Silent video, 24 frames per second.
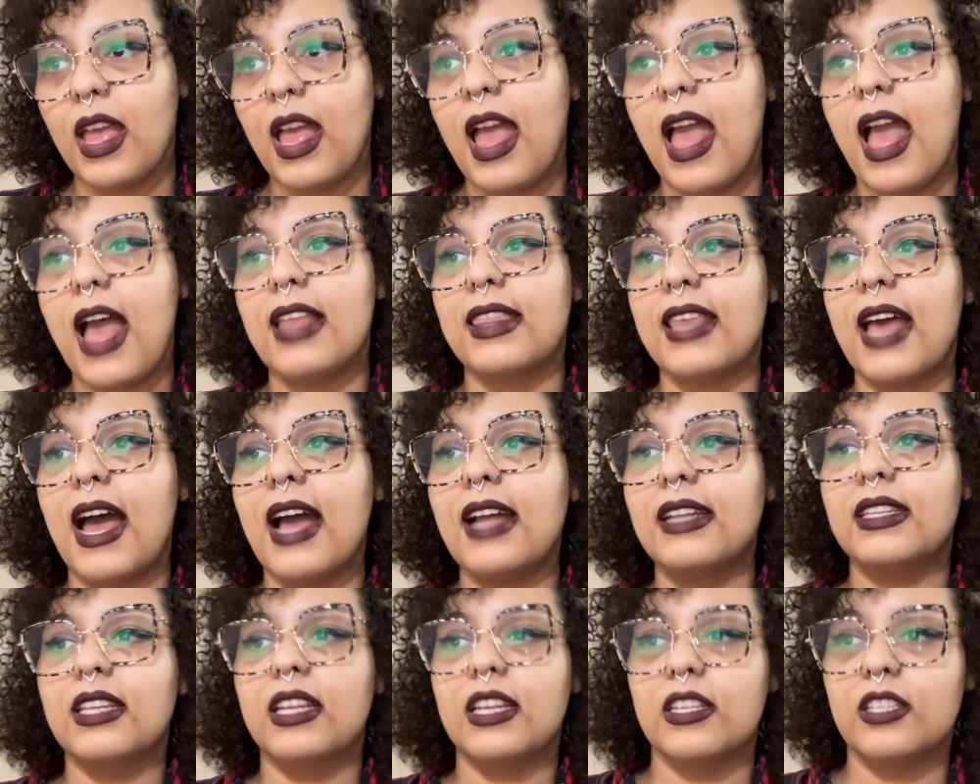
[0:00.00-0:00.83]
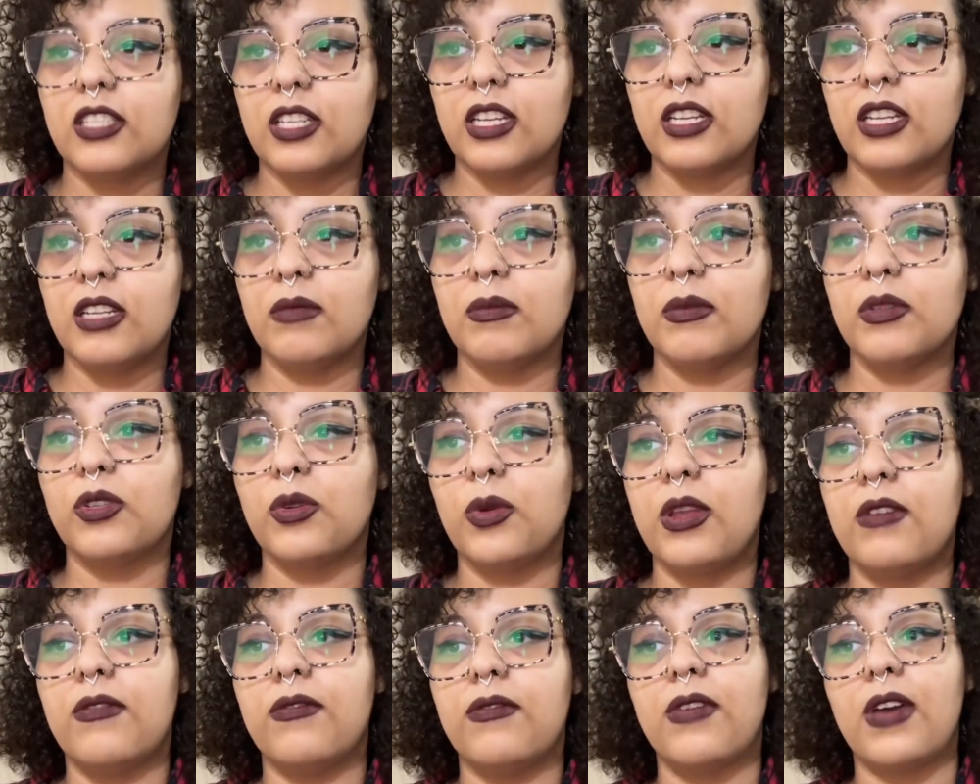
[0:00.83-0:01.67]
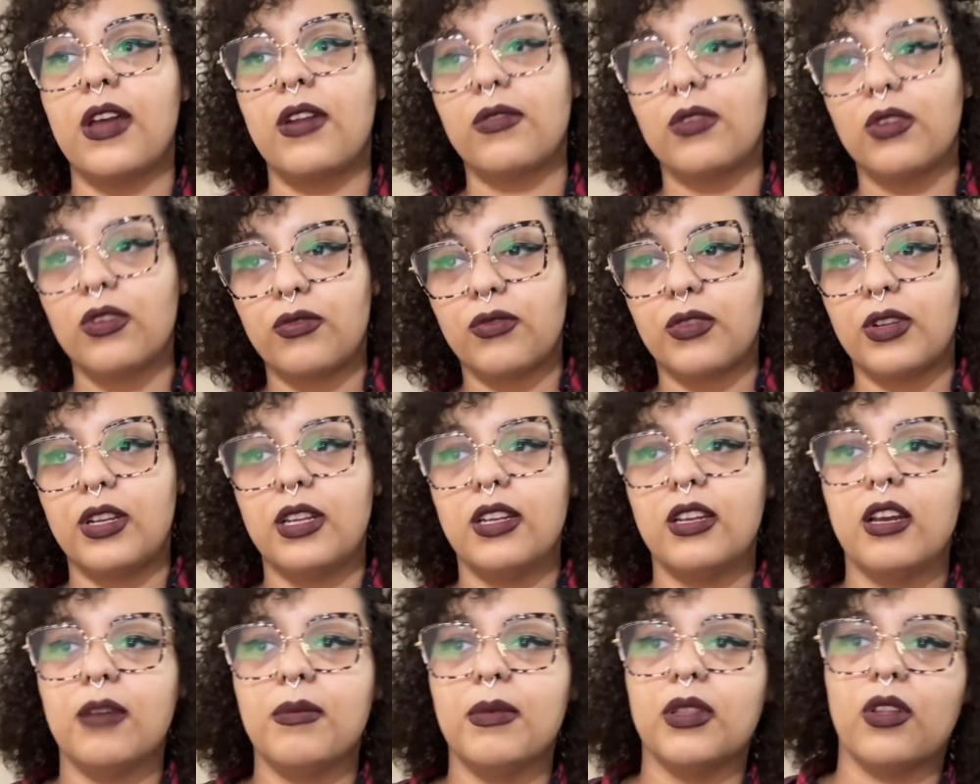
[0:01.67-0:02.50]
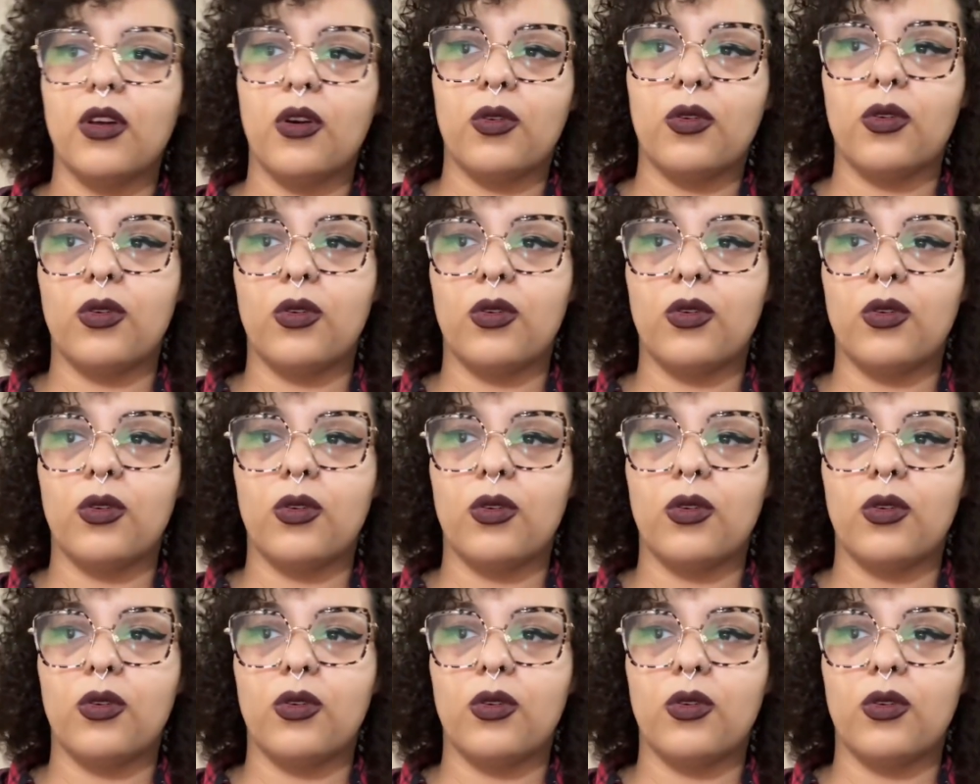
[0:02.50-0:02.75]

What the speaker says: And that tension between federal freedom and local